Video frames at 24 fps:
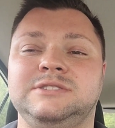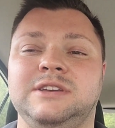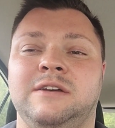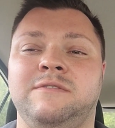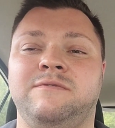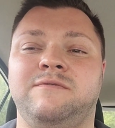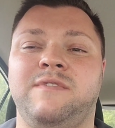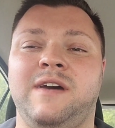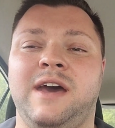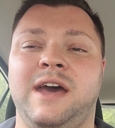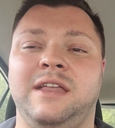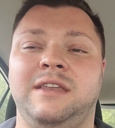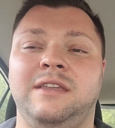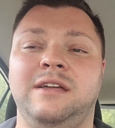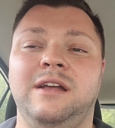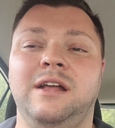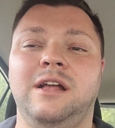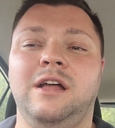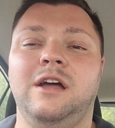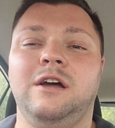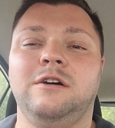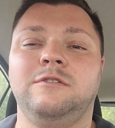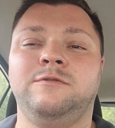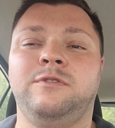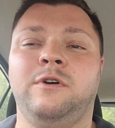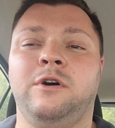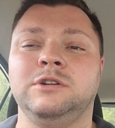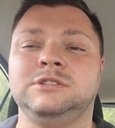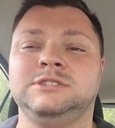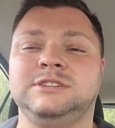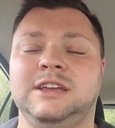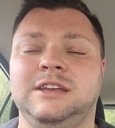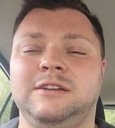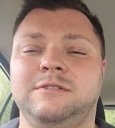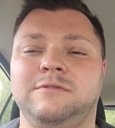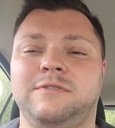And then
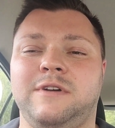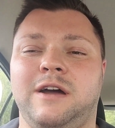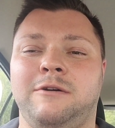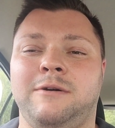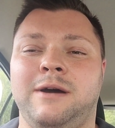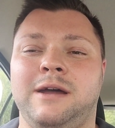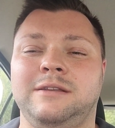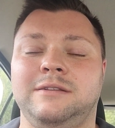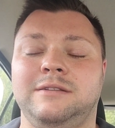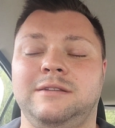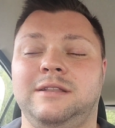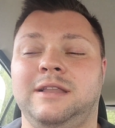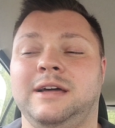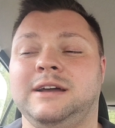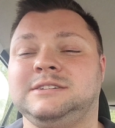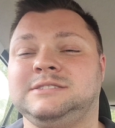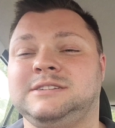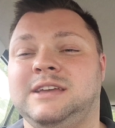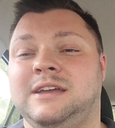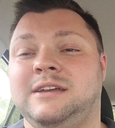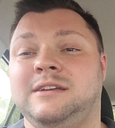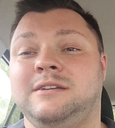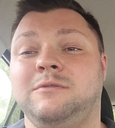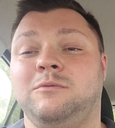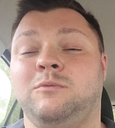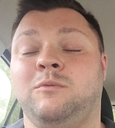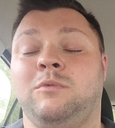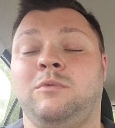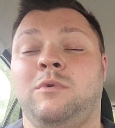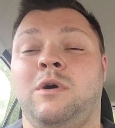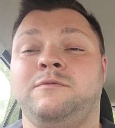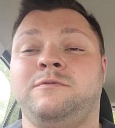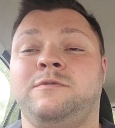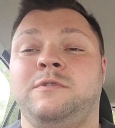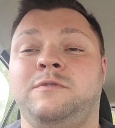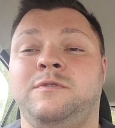14th, I went, like I say,
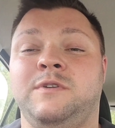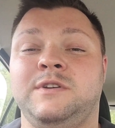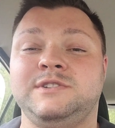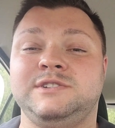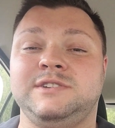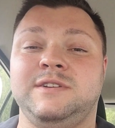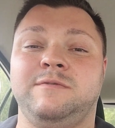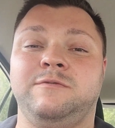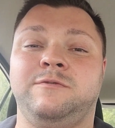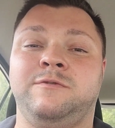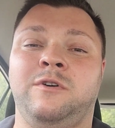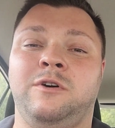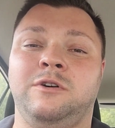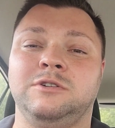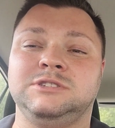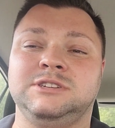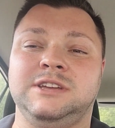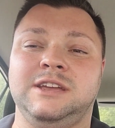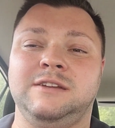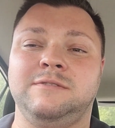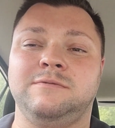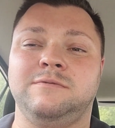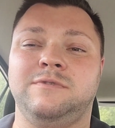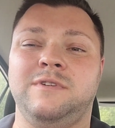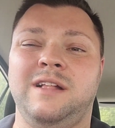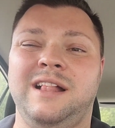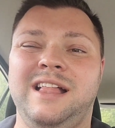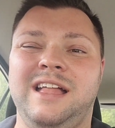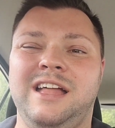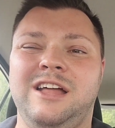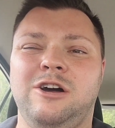Watford finished in 14th.